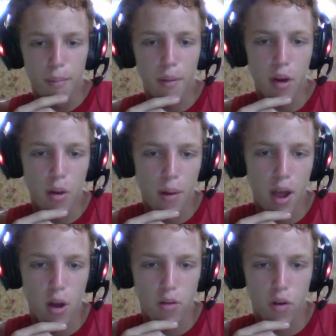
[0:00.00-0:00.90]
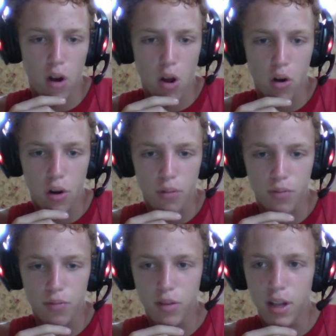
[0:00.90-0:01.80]
at my overall,
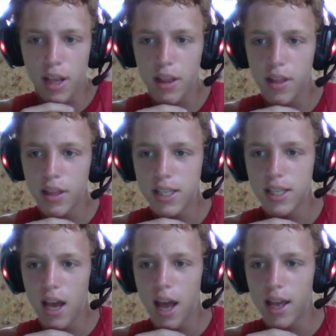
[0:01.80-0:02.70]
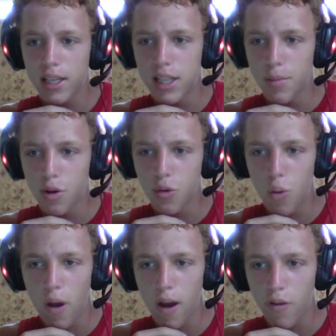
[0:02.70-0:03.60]
this guy is number
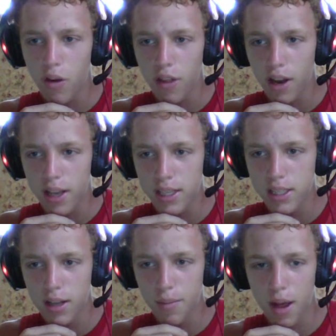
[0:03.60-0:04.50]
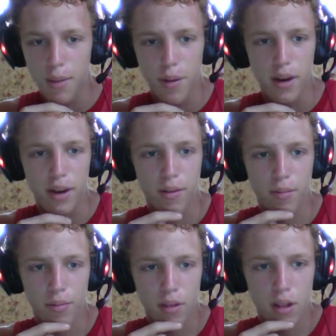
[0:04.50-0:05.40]
12 on the list, in my opinion.
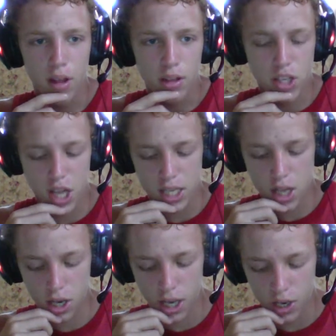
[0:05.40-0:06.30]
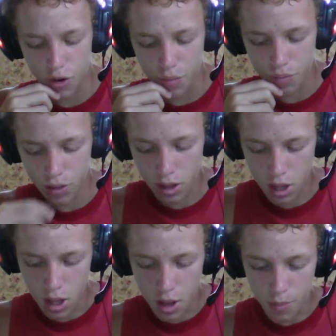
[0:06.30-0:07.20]
So let's not get to it.
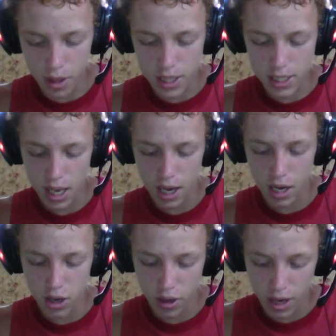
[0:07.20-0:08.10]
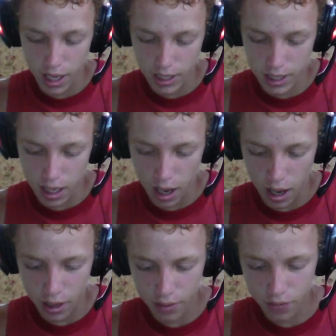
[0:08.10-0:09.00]
But let's get into the next
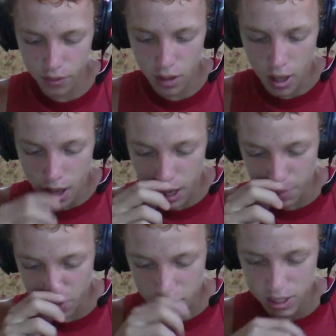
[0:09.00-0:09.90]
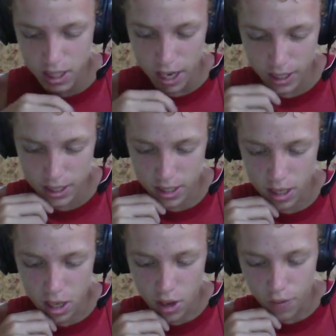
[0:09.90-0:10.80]
guy. At number 6,
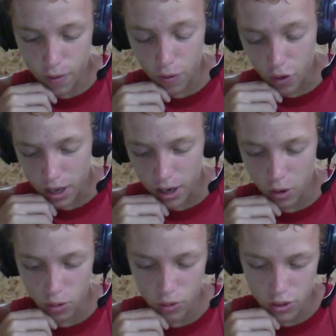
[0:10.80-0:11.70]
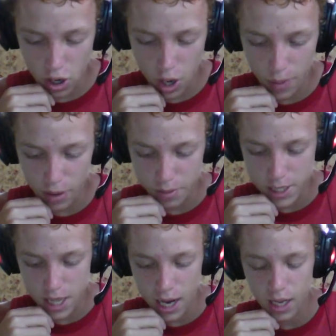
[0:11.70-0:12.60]
for real, sorry about the
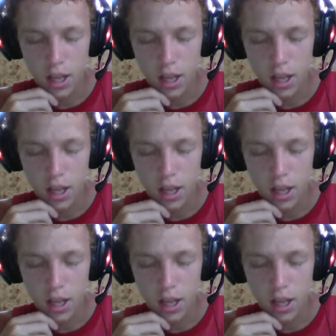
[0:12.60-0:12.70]
mistake,